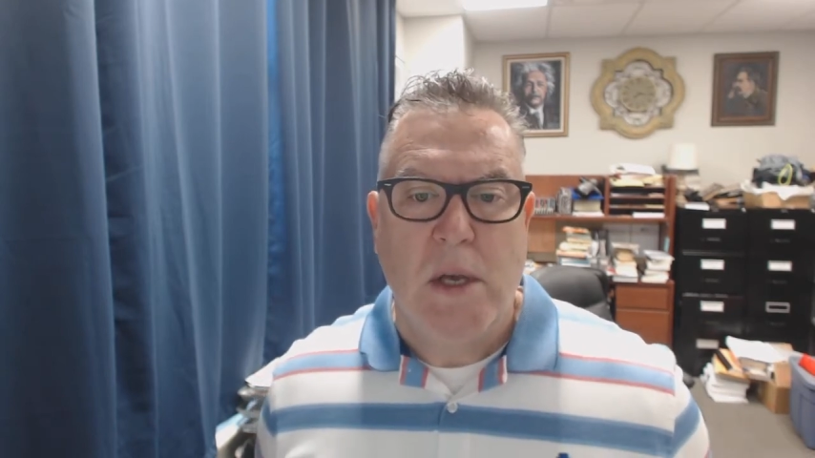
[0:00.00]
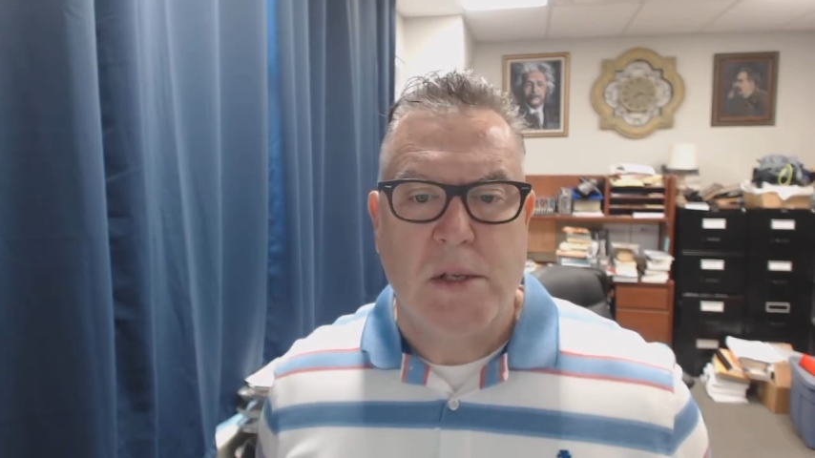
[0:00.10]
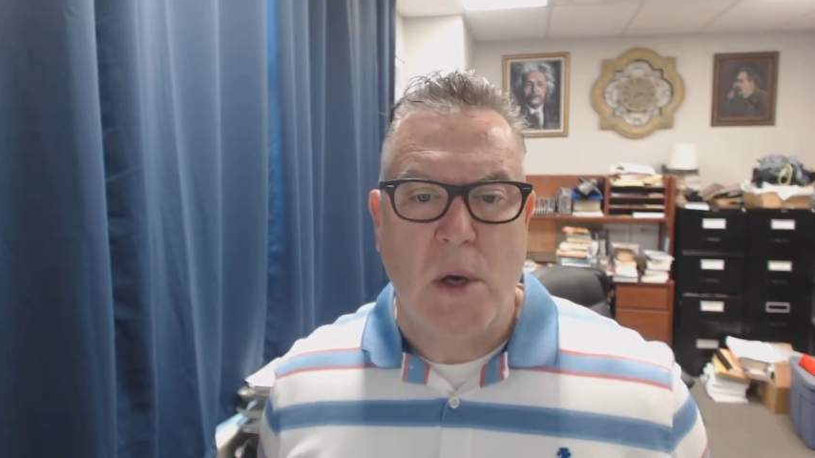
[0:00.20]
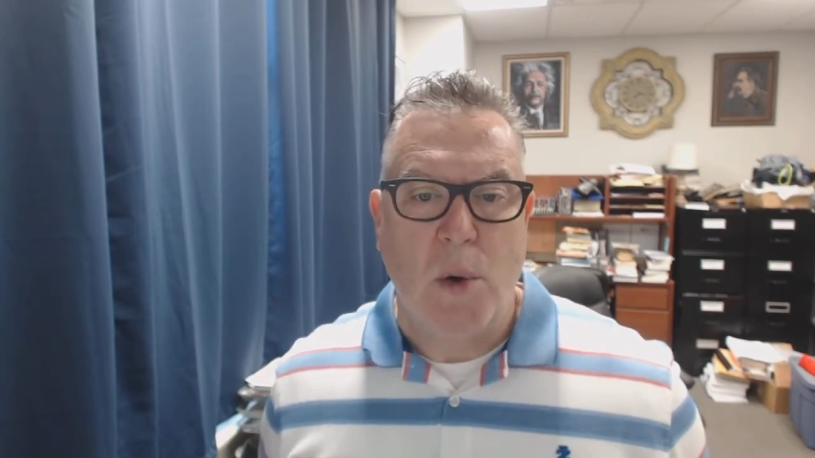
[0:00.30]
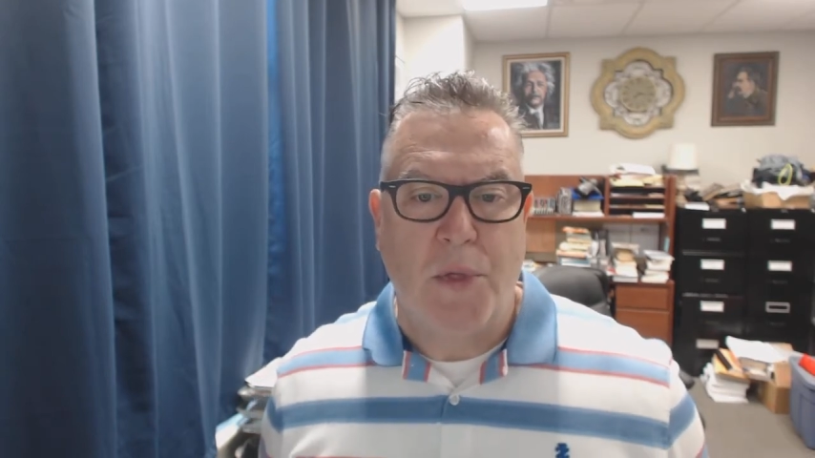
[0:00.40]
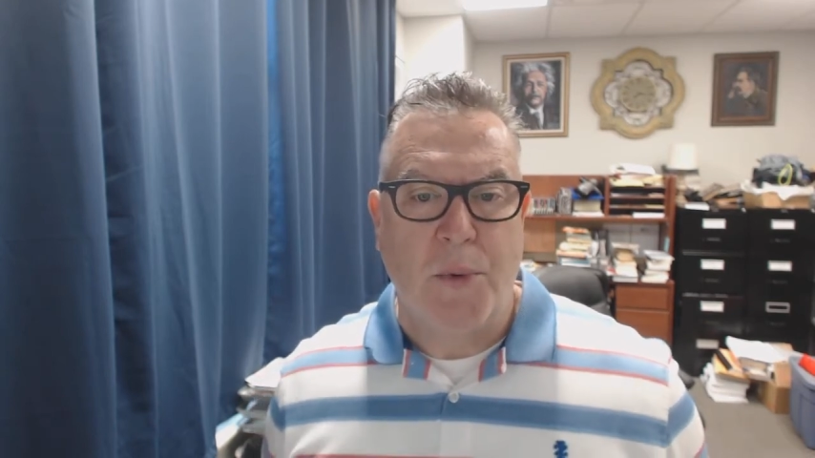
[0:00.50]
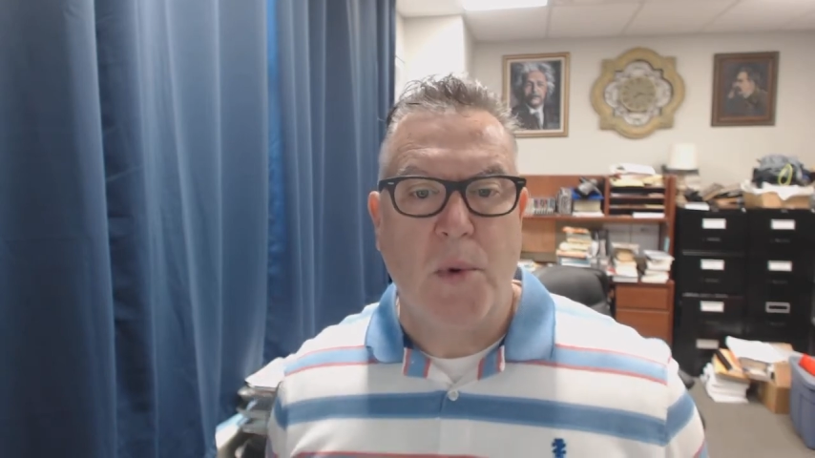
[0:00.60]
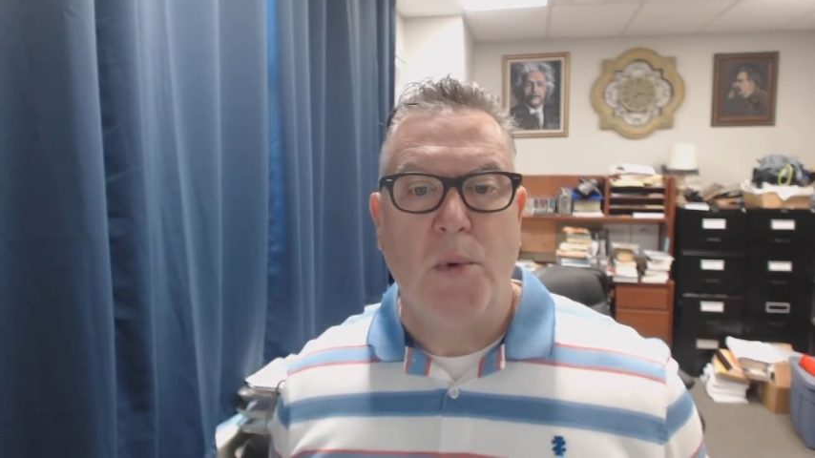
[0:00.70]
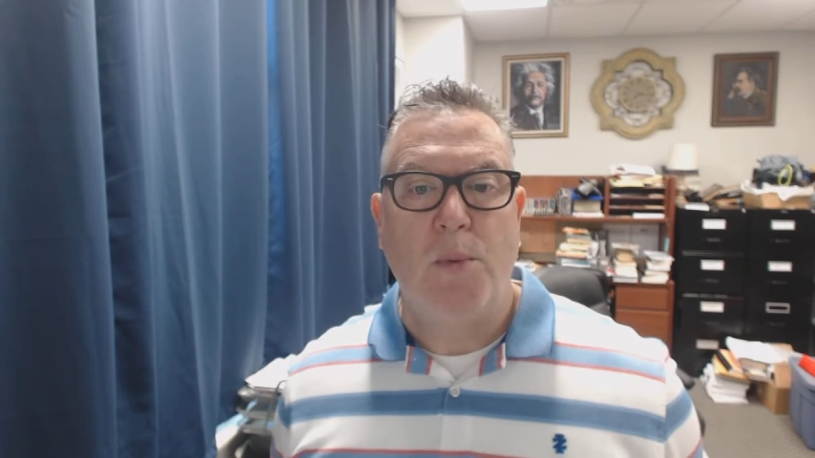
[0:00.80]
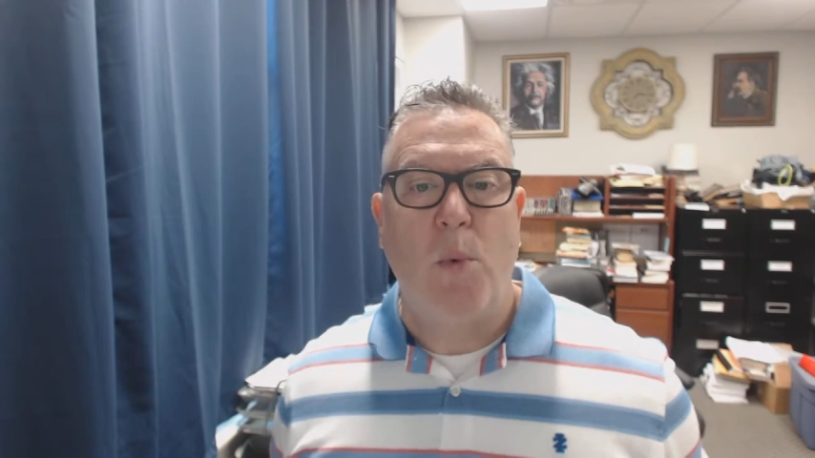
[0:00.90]
So
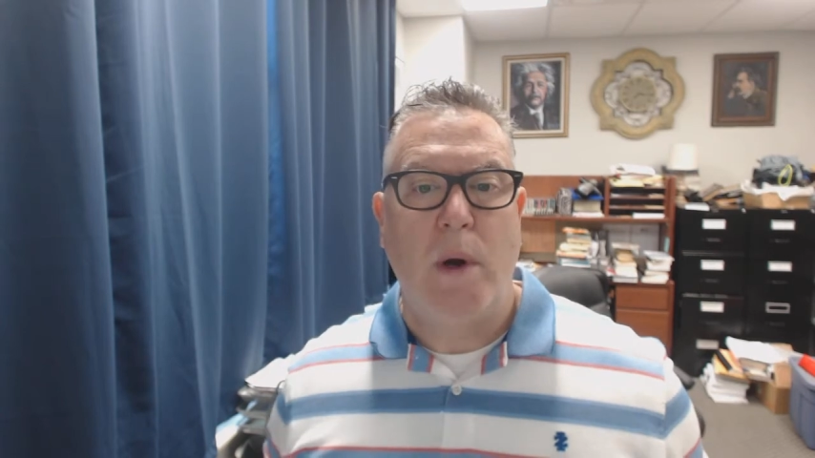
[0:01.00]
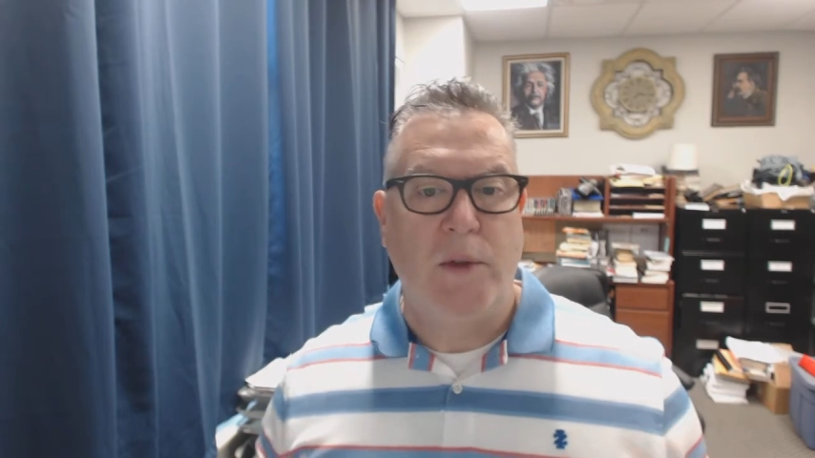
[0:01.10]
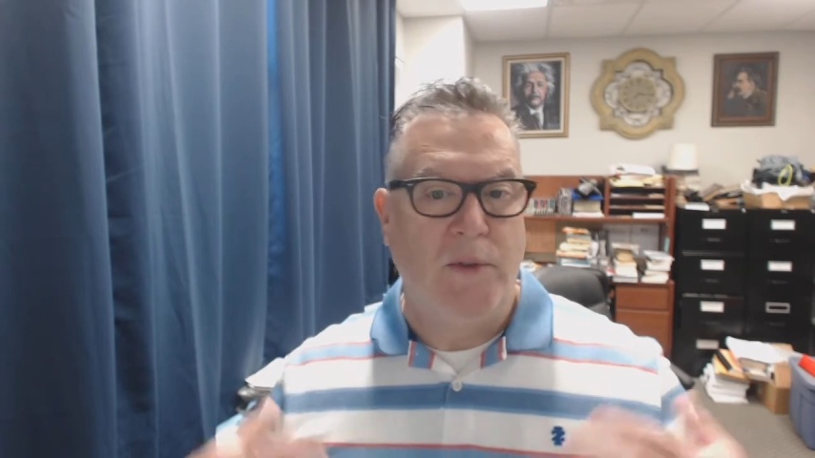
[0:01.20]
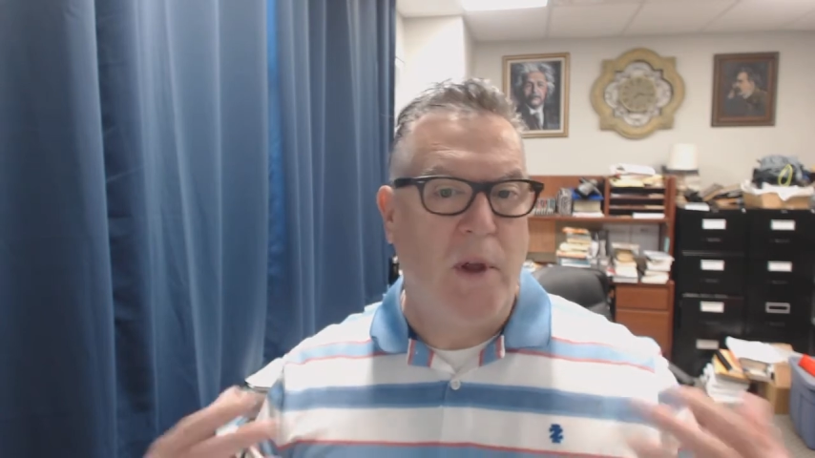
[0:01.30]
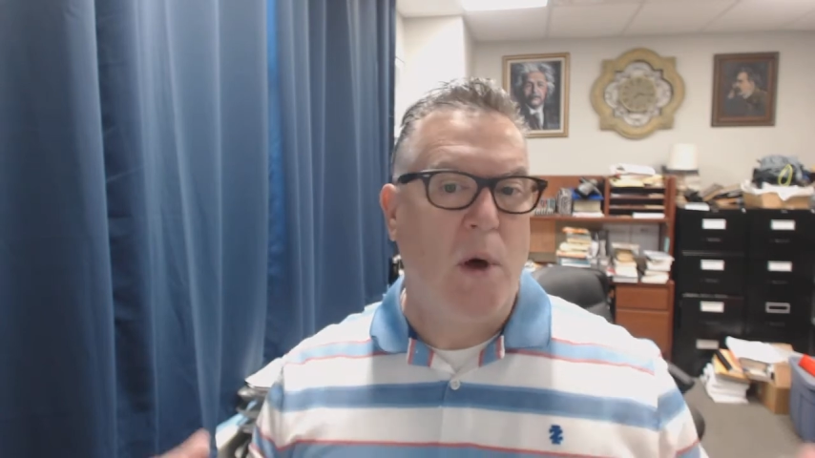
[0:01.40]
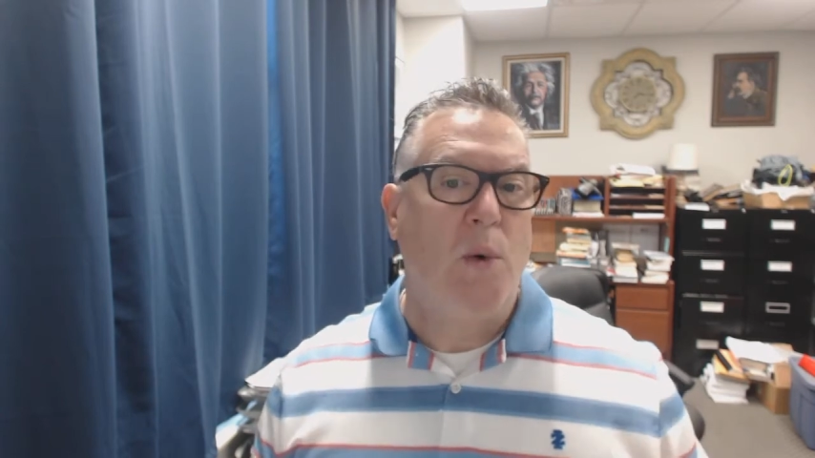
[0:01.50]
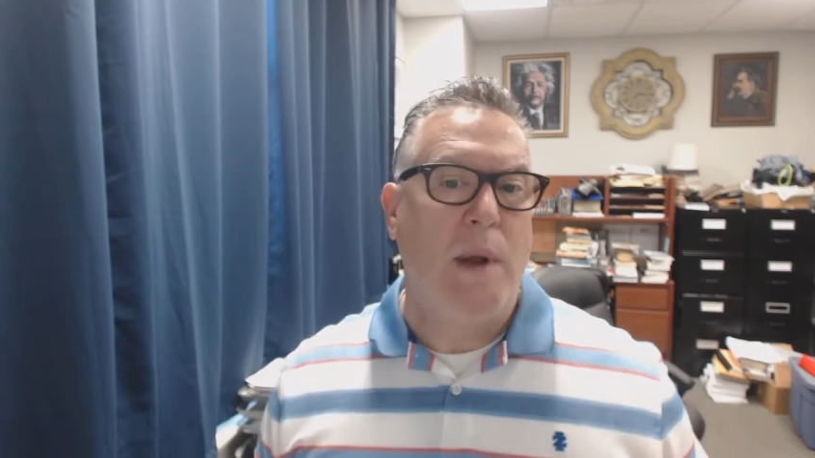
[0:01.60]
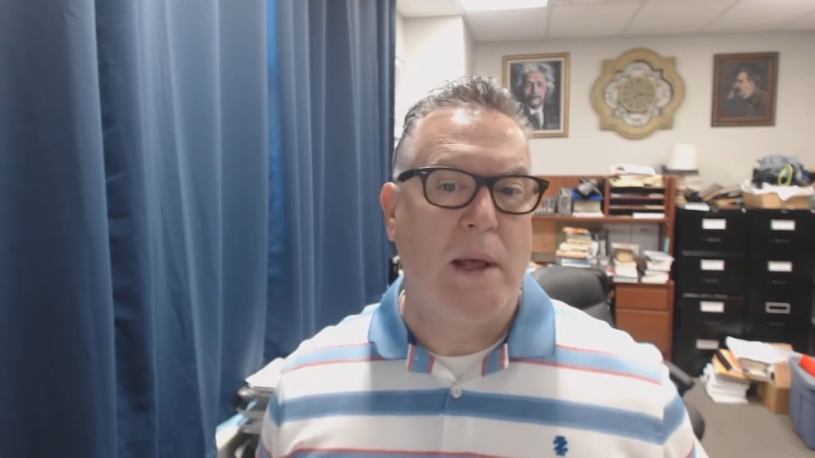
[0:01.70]
through what is known